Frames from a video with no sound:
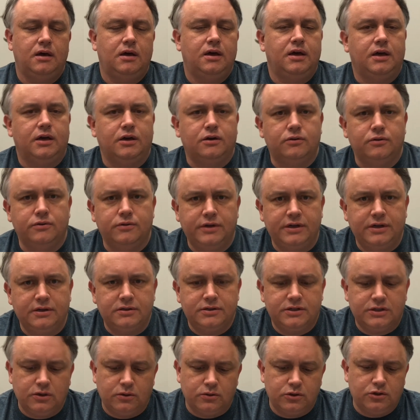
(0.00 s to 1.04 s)
including
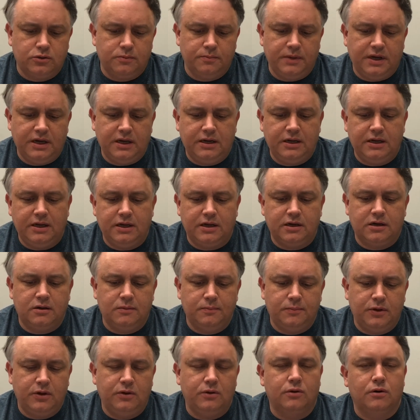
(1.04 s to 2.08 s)
social media and
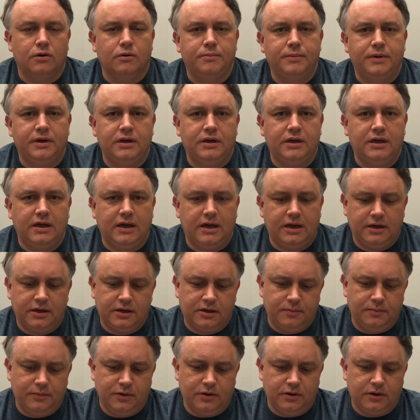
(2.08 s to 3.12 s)
computer-mediated
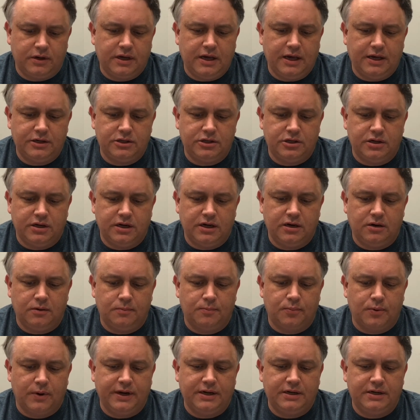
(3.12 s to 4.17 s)
communication, to help
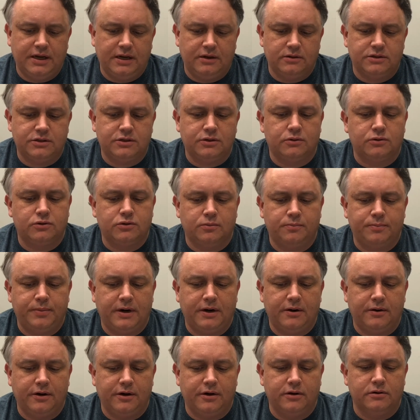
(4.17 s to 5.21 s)
break down social
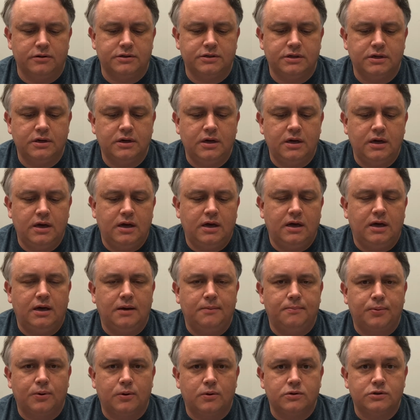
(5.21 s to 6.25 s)
barriers and
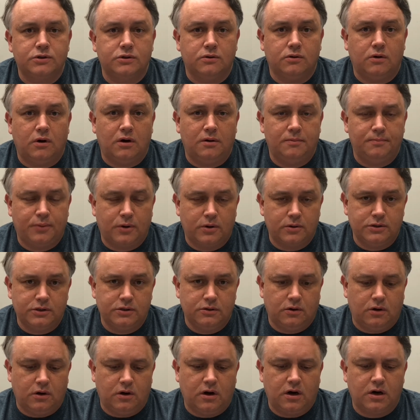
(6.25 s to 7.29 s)

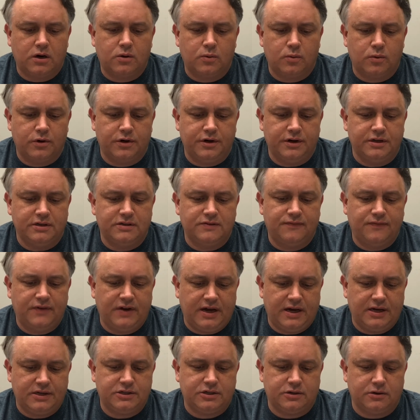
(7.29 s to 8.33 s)
personal awkwardness
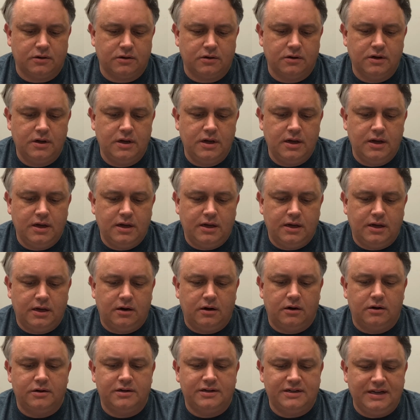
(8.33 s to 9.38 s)
faster and
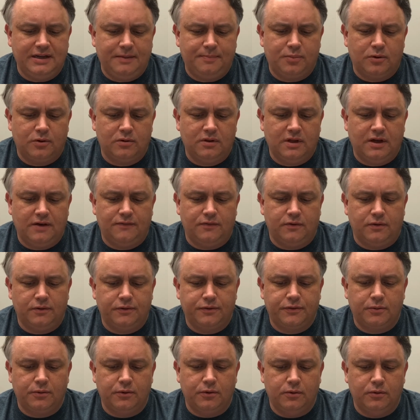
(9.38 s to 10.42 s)
on a deeper level
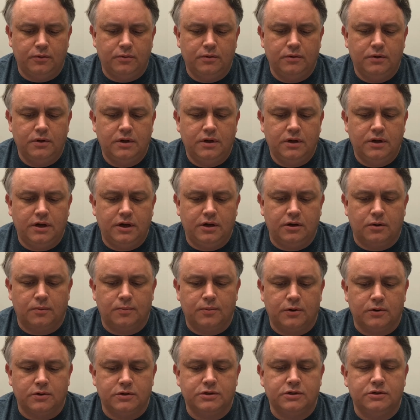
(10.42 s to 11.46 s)
through
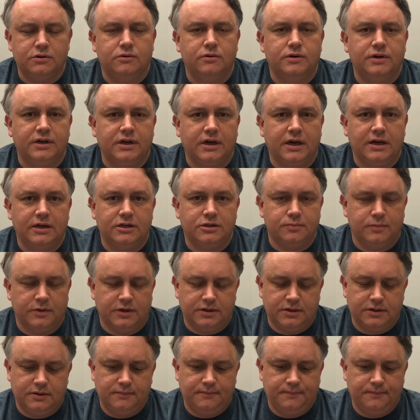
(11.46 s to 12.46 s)
interpersonal engagement.